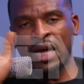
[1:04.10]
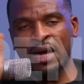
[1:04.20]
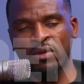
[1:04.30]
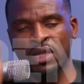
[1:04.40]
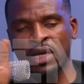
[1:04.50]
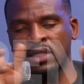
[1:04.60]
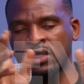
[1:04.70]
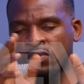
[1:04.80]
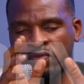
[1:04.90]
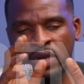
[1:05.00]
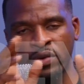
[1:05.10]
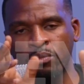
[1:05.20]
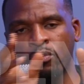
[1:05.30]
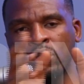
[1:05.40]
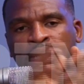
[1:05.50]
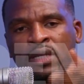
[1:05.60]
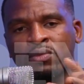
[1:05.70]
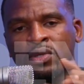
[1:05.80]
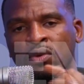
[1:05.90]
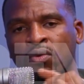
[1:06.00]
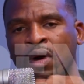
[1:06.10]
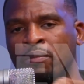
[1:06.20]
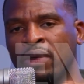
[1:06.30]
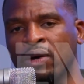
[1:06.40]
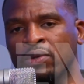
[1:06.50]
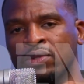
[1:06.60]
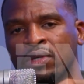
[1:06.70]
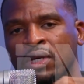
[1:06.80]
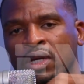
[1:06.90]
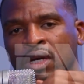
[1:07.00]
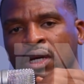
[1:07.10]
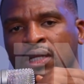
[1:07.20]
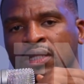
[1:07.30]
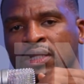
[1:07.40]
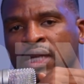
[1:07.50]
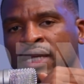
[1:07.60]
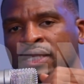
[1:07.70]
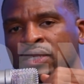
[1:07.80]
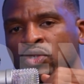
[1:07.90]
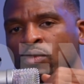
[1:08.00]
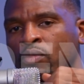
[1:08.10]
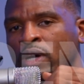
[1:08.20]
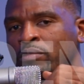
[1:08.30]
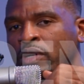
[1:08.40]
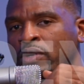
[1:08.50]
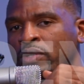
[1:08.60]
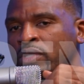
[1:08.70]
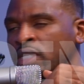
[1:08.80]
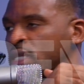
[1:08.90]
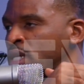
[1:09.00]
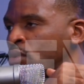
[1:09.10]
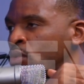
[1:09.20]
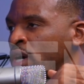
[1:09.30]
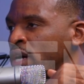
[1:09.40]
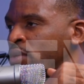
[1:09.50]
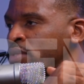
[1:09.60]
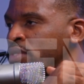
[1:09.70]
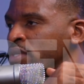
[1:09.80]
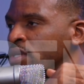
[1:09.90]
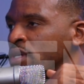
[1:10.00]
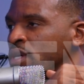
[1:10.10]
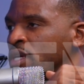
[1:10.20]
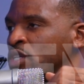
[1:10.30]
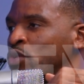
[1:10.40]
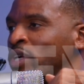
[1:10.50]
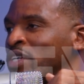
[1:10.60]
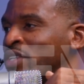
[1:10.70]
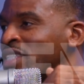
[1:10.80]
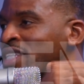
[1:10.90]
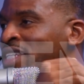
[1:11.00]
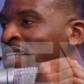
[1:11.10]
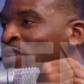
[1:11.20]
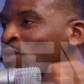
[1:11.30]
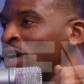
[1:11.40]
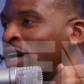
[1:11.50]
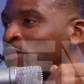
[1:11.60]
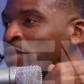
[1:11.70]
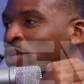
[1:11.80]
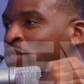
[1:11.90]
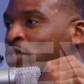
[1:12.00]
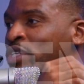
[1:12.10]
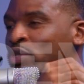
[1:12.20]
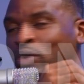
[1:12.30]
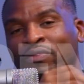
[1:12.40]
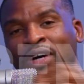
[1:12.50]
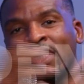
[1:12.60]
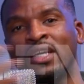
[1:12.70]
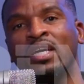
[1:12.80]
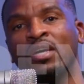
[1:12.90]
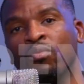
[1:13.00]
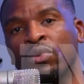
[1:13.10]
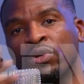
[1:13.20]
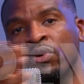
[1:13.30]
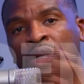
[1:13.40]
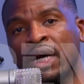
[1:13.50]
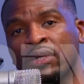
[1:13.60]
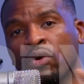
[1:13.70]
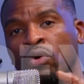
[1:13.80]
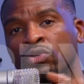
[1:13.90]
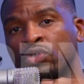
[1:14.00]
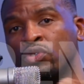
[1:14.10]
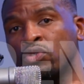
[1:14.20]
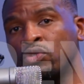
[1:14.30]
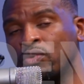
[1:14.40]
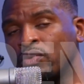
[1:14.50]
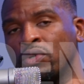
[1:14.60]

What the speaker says: out there. It's very important. We don't go about criticizing someone because it didn't work out. Yeah. You were the reason it didn't work out because you discovered what God had called you to do.